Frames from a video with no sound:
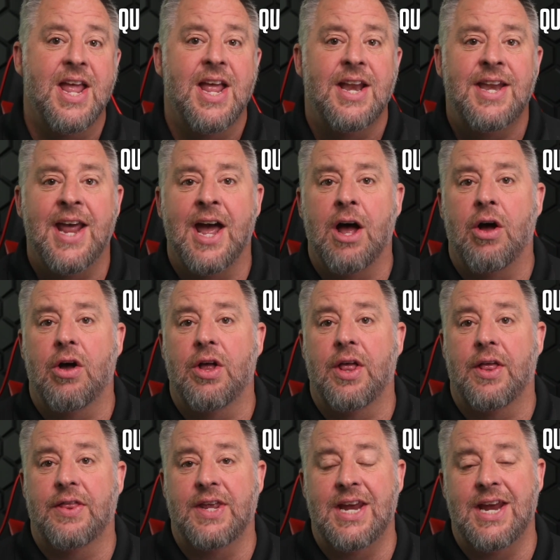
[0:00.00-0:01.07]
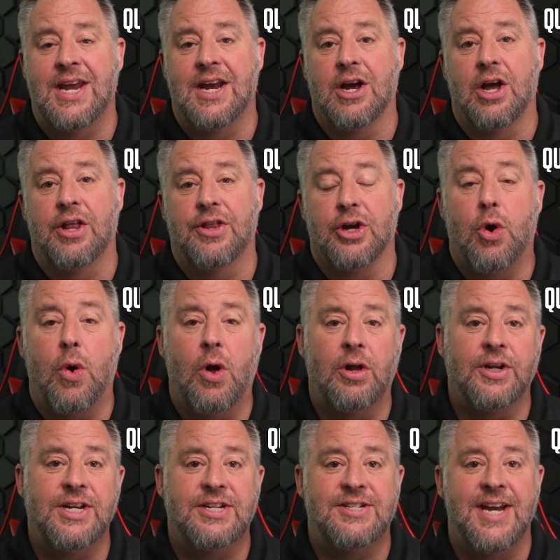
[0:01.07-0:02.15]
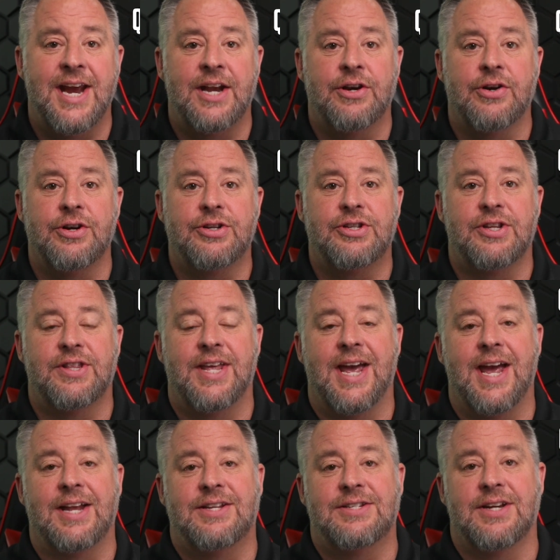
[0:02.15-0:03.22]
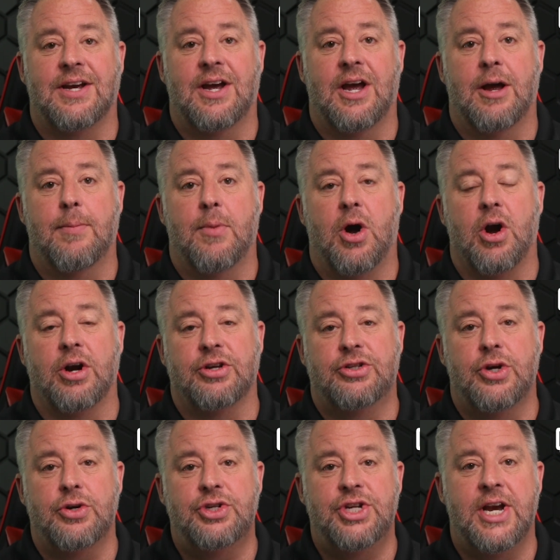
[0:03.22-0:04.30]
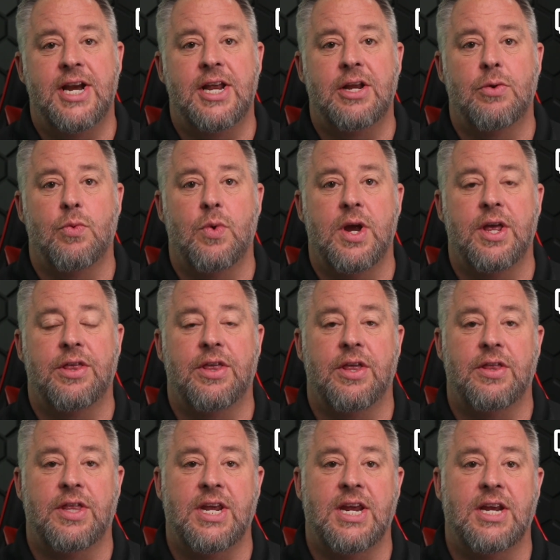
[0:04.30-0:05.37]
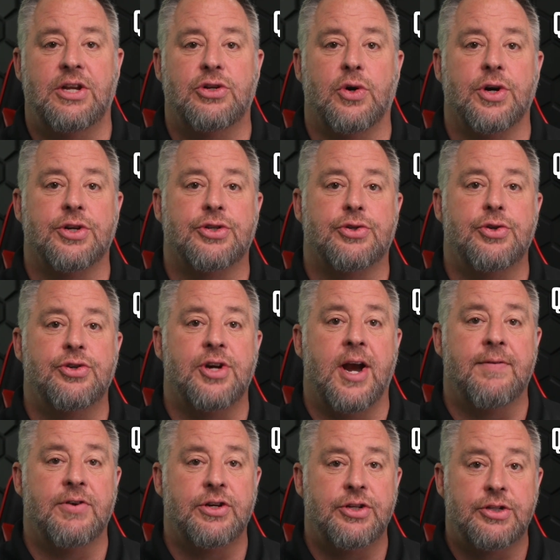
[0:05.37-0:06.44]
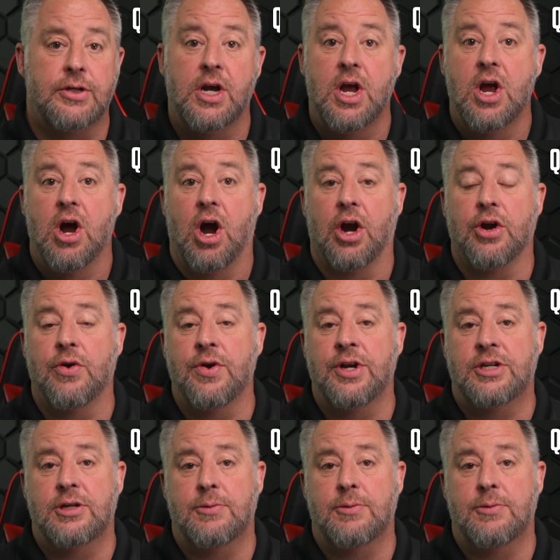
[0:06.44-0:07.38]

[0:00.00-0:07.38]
Now, the quality standards that are associated with the torque screwdrivers are going to